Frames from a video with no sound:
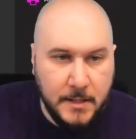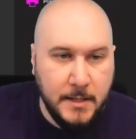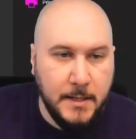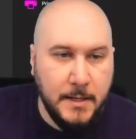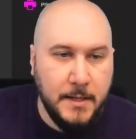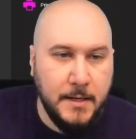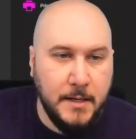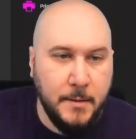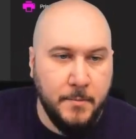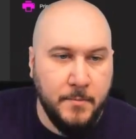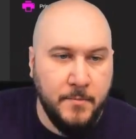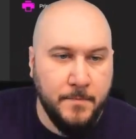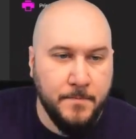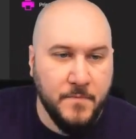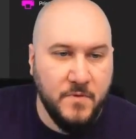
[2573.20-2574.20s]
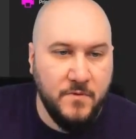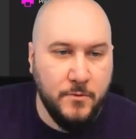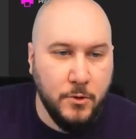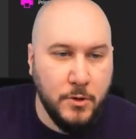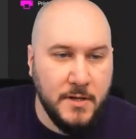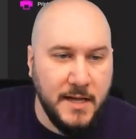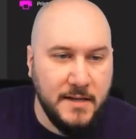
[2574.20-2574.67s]

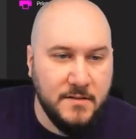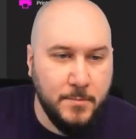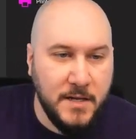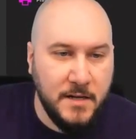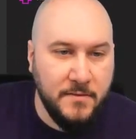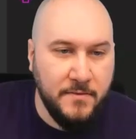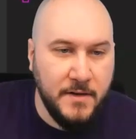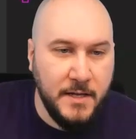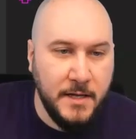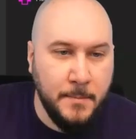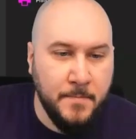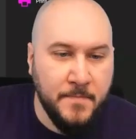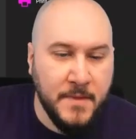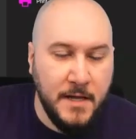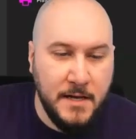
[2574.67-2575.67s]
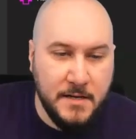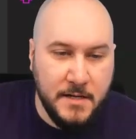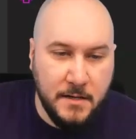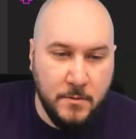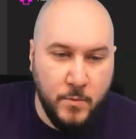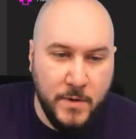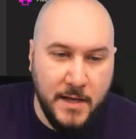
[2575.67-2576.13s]
for the exoplan fitting. And
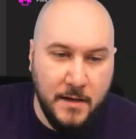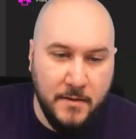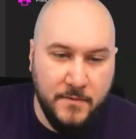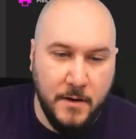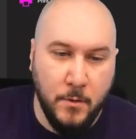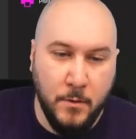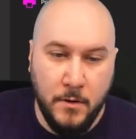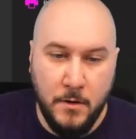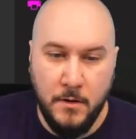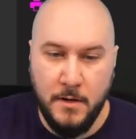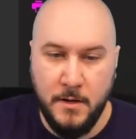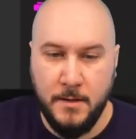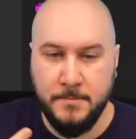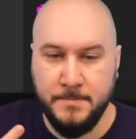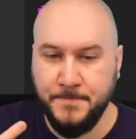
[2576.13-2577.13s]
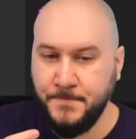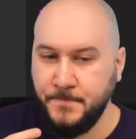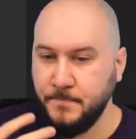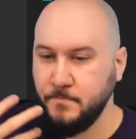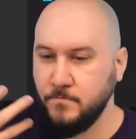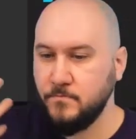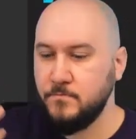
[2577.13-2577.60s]
then we have our
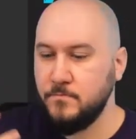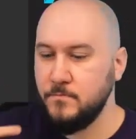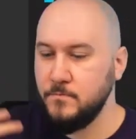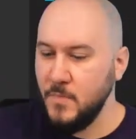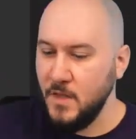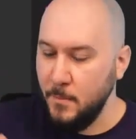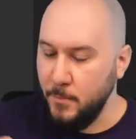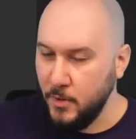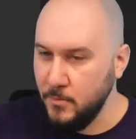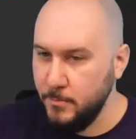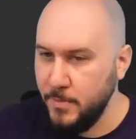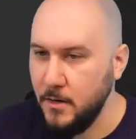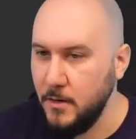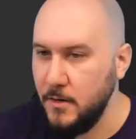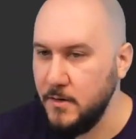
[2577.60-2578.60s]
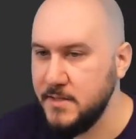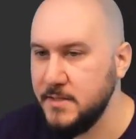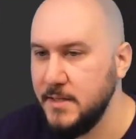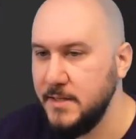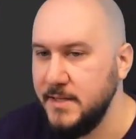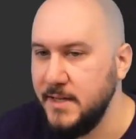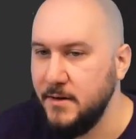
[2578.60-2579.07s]
bottom parts
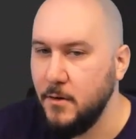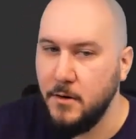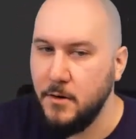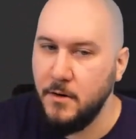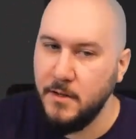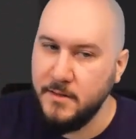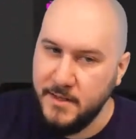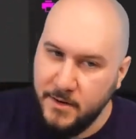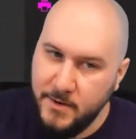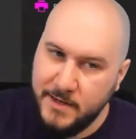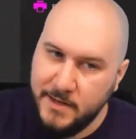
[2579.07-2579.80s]
that are directly